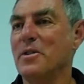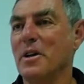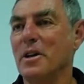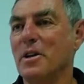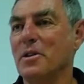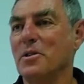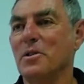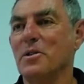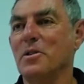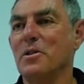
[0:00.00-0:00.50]
I
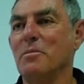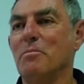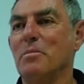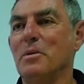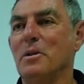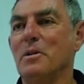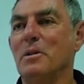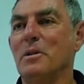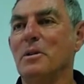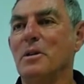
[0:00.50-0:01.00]
think it's a
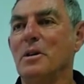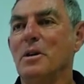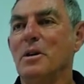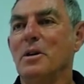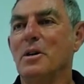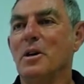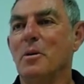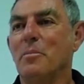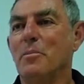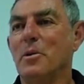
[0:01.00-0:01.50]
simple
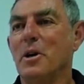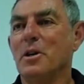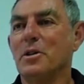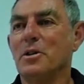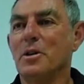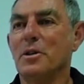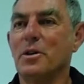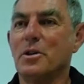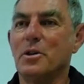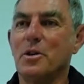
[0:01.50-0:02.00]

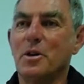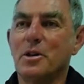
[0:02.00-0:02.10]
operation.